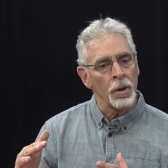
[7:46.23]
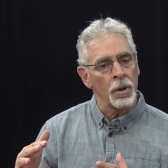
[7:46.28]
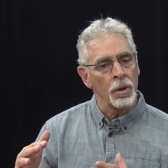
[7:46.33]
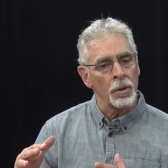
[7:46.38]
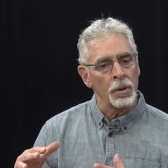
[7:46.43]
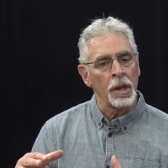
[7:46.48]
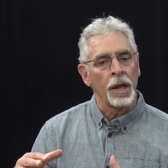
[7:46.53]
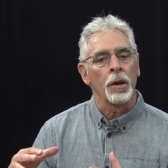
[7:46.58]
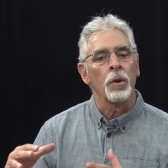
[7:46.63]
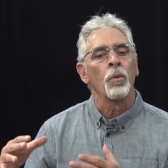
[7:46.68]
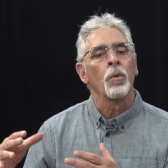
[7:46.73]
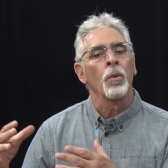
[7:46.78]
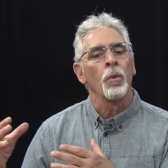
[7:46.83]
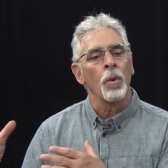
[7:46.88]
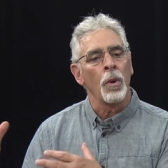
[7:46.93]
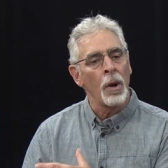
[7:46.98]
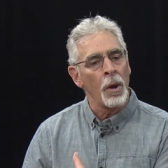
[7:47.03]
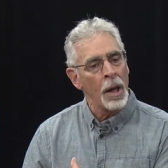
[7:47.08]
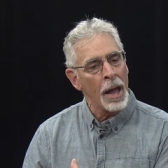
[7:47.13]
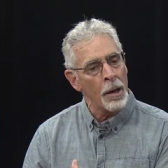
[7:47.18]
like
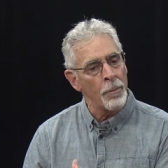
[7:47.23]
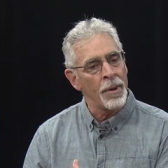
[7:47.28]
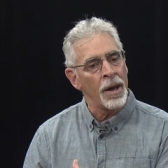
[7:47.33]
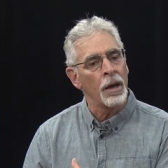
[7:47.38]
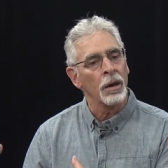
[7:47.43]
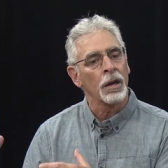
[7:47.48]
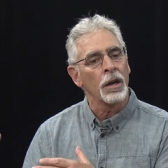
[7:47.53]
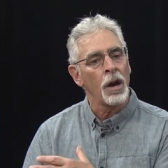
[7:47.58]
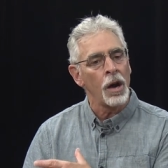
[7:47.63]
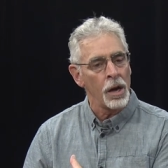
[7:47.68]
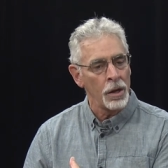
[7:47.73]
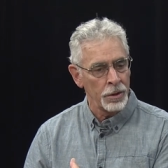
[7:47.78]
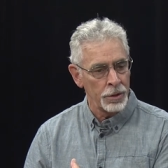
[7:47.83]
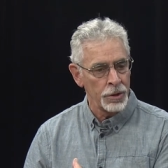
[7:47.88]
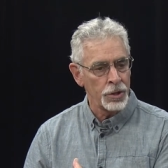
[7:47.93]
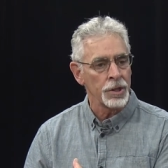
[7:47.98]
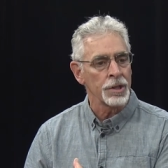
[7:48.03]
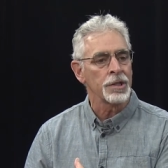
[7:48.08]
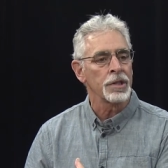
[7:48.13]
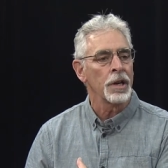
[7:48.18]
how about
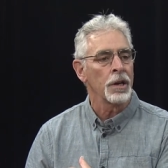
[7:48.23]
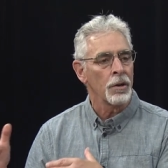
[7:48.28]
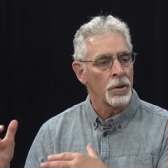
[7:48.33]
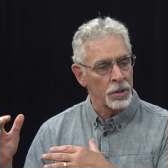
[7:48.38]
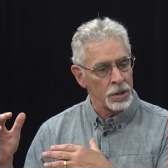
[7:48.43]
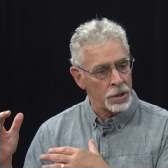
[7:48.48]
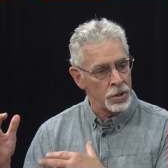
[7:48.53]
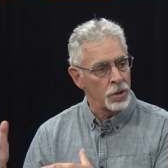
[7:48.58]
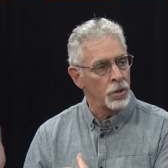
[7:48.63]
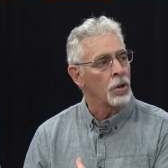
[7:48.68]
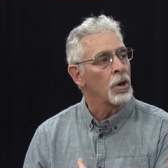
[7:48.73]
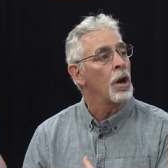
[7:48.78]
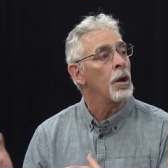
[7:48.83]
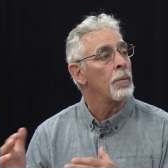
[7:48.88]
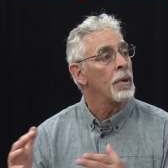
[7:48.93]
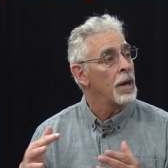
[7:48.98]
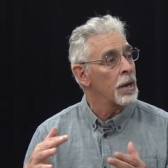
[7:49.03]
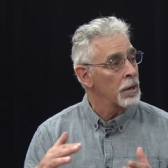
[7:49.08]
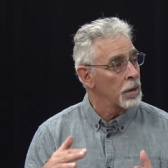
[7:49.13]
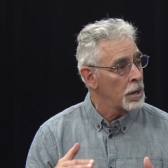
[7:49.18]
college etc.? did you
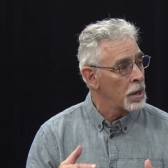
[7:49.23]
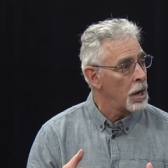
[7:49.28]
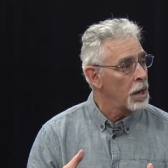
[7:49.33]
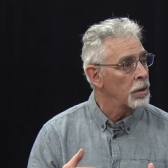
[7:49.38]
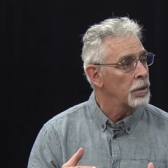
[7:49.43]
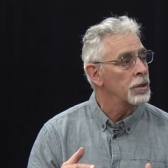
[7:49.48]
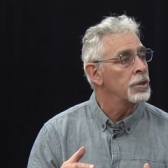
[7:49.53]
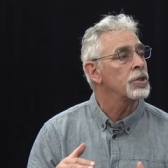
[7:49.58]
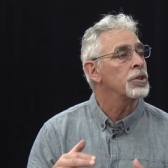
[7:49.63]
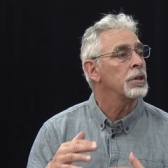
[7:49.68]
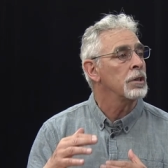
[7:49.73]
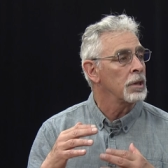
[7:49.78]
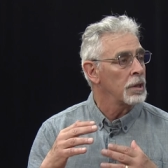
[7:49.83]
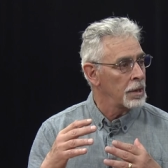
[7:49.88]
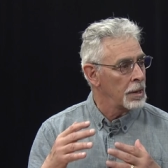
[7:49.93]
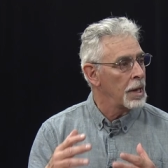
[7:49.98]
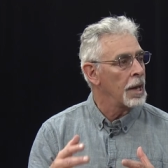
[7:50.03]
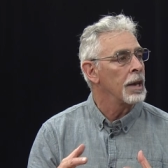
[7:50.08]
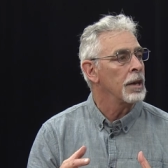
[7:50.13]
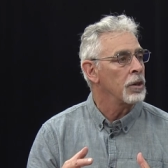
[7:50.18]
come out of college
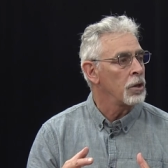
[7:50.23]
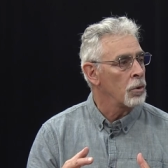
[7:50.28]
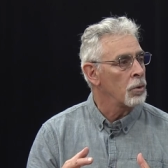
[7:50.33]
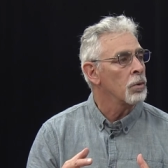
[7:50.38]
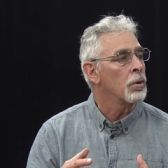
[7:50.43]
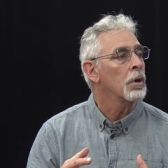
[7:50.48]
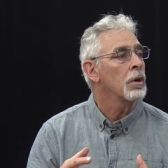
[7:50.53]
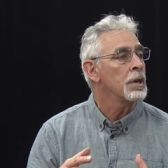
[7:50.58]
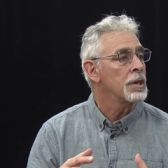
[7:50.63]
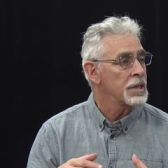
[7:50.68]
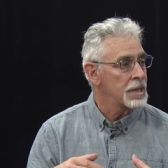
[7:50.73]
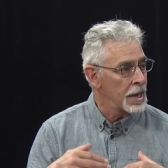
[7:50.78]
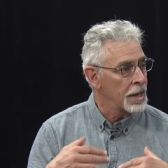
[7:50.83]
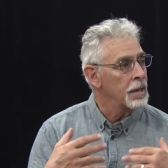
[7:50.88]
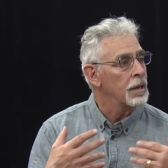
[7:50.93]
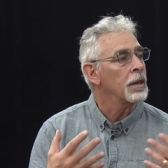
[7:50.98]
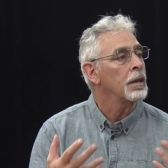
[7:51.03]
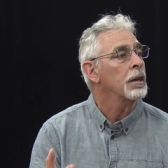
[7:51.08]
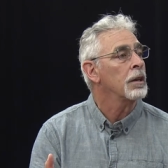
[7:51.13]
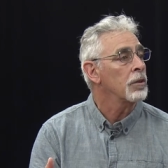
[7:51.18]
and and you were
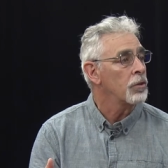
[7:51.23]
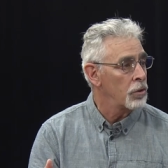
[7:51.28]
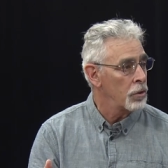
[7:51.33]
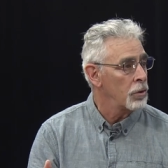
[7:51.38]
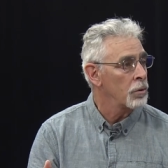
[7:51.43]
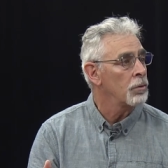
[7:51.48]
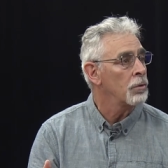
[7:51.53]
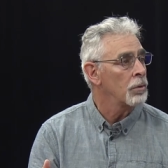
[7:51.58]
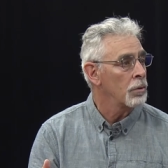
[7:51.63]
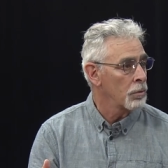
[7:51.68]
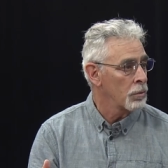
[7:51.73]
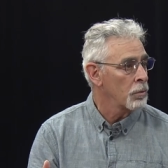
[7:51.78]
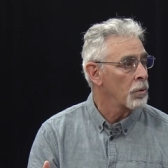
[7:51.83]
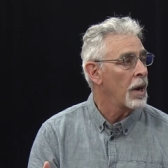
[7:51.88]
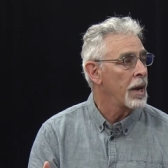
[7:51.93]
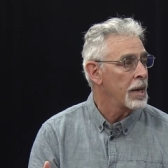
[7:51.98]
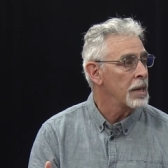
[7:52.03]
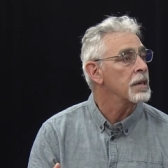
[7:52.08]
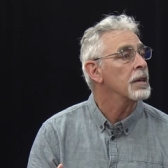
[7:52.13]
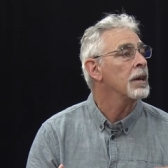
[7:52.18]
intending to
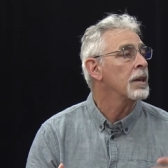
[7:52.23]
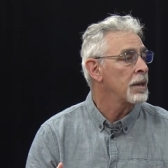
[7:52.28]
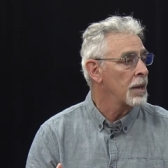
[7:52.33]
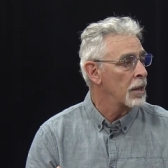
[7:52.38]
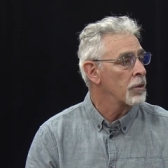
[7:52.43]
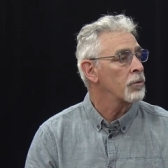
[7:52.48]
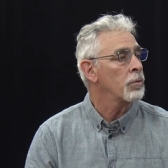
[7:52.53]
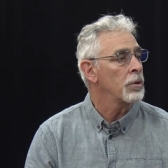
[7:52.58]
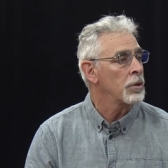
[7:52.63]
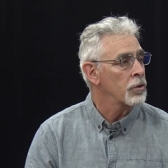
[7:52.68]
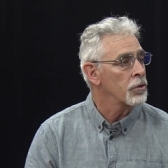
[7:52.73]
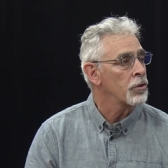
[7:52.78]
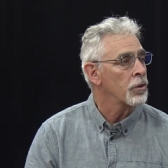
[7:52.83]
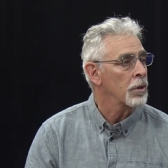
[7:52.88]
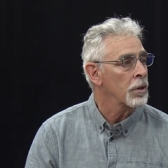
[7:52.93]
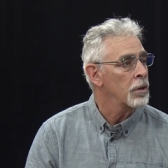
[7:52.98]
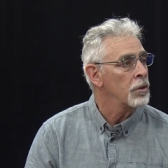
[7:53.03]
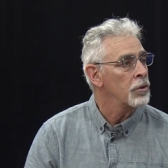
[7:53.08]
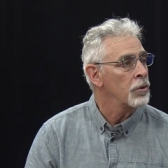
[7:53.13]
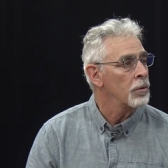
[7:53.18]
write and that's what you
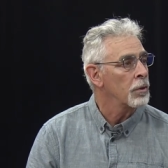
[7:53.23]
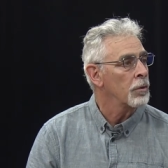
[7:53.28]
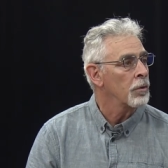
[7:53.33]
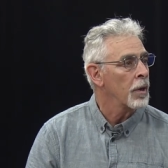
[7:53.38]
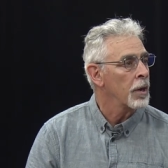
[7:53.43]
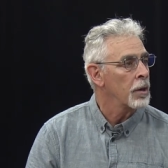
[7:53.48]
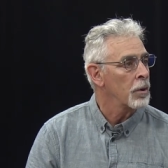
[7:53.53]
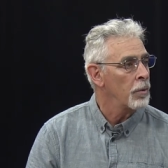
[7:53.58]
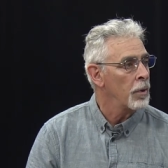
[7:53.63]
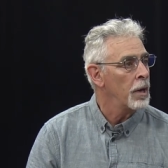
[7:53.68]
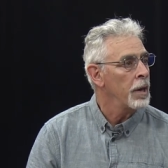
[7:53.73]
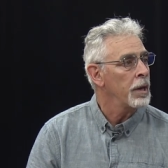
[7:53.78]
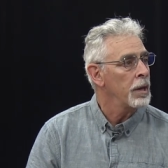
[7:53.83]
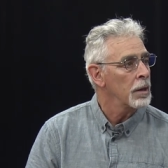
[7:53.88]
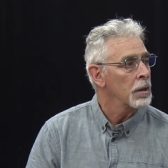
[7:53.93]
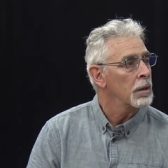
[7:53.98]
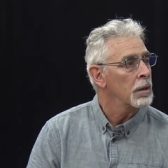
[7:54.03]
started doing right away